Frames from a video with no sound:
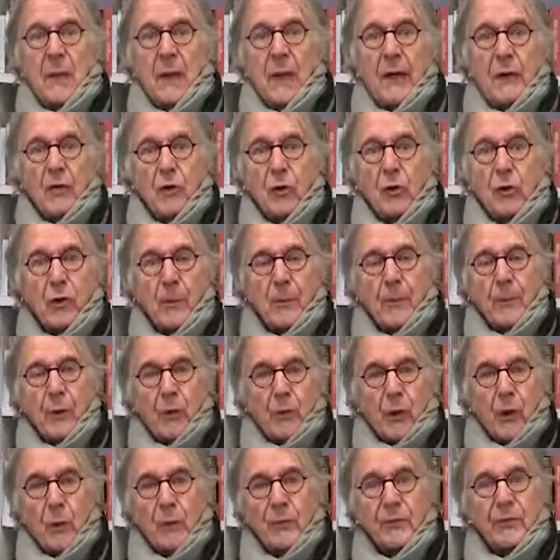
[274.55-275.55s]
And Europe
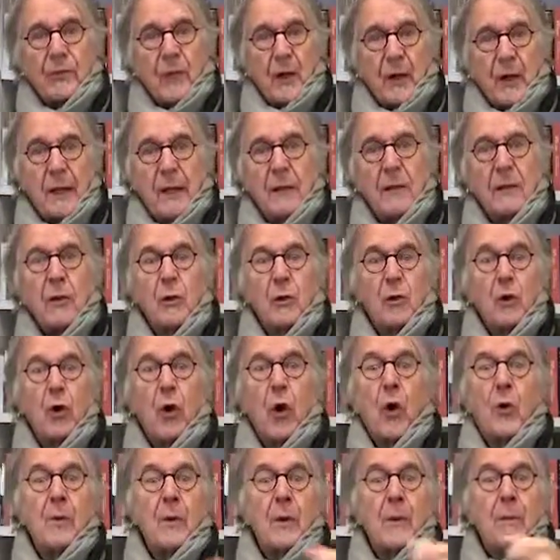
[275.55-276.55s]
becomes a
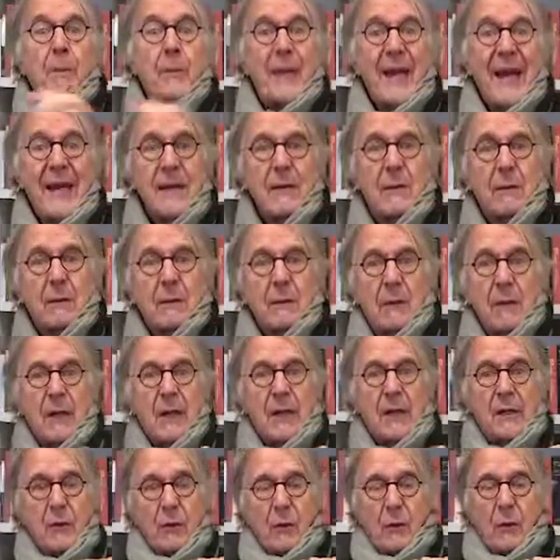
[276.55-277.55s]
global player
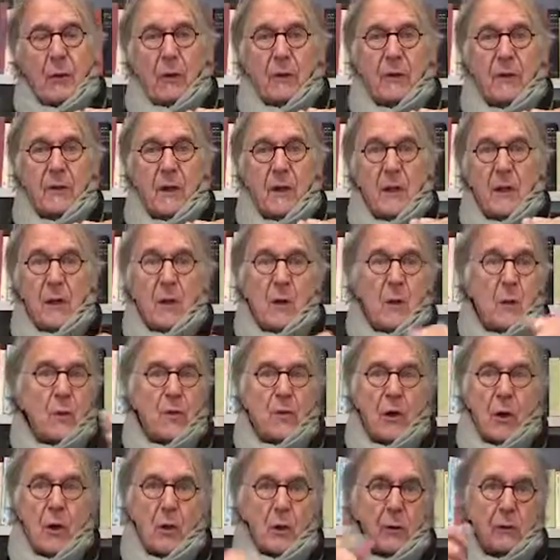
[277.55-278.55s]
in the world
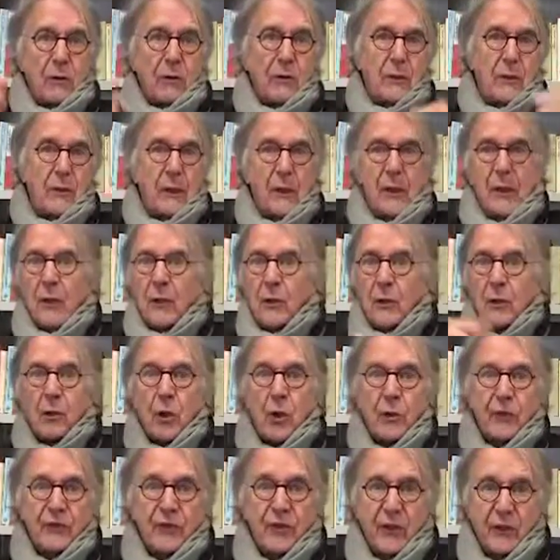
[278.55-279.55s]
with all the
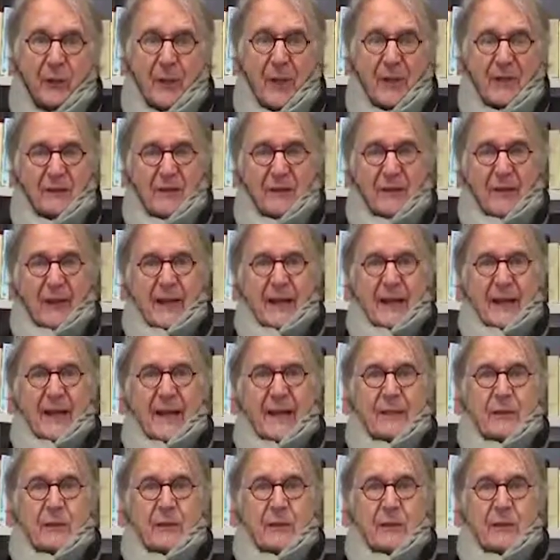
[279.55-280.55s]
consequences
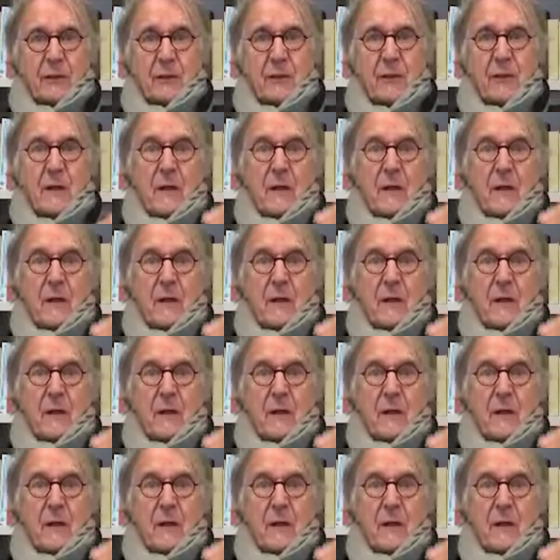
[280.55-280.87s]
attached.